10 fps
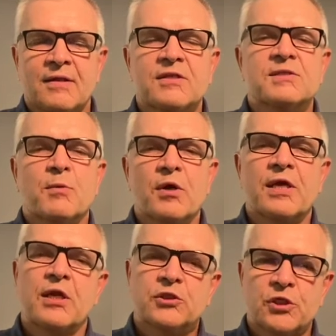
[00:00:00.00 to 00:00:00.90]
This
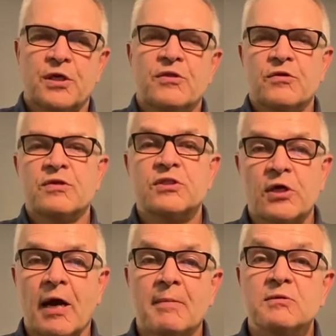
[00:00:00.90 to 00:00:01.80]
morning in our journey through the
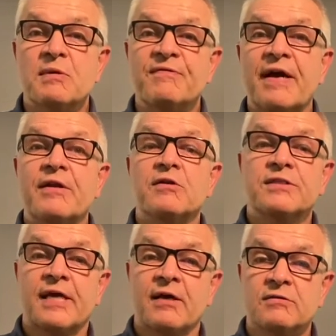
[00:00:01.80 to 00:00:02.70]
Psalms, we find
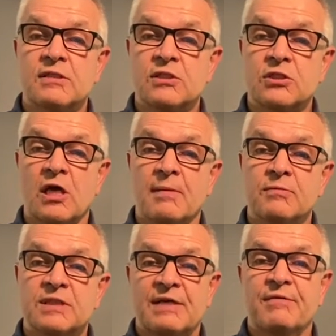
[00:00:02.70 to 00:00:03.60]
ourselves in
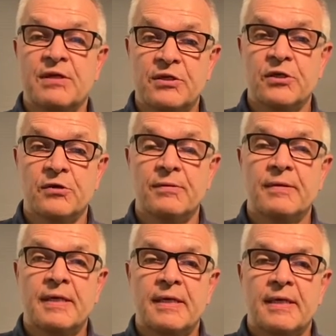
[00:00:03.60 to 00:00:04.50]
Psalm 72.
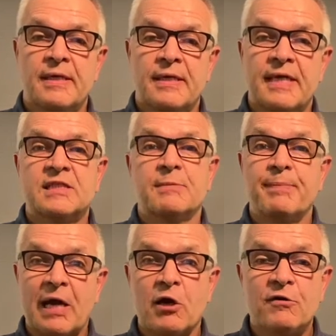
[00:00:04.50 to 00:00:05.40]
It's a
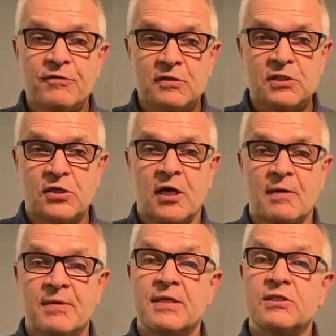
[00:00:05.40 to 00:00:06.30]
powerful
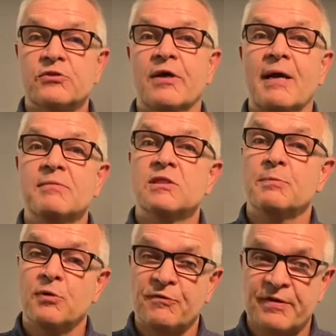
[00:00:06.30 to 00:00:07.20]
psalm that describes the
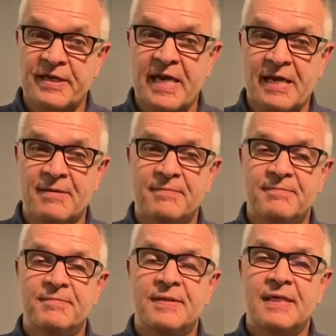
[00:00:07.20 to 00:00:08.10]
perfect king.
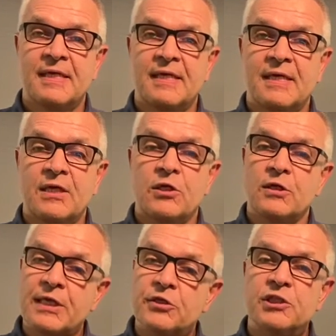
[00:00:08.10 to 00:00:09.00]
You know,
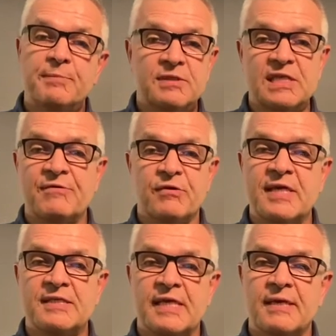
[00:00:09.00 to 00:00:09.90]
leadership is never
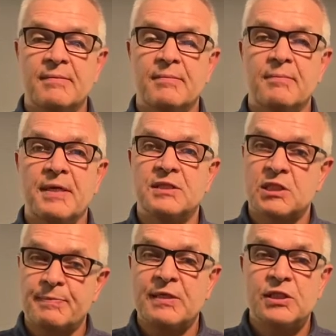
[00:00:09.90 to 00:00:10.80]
easy, but it's
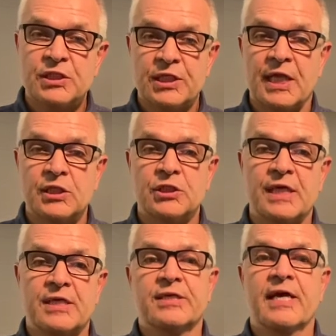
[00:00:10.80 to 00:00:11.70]
especially challenging
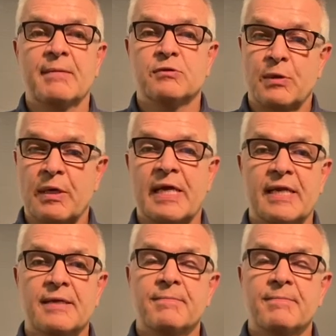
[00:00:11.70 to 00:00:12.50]
in the times we're in.